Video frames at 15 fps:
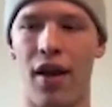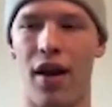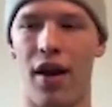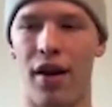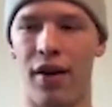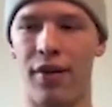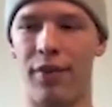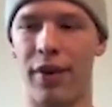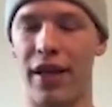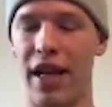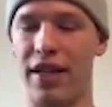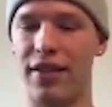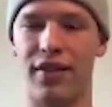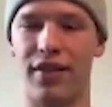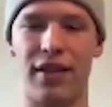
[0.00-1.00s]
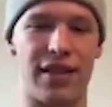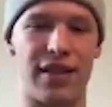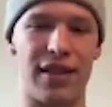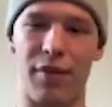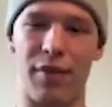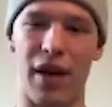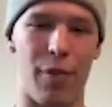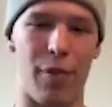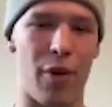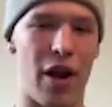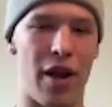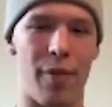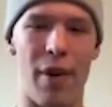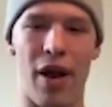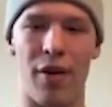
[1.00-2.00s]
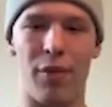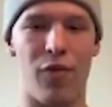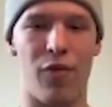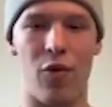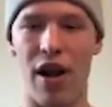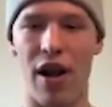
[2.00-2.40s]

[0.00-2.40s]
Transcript: And that's something I pray about before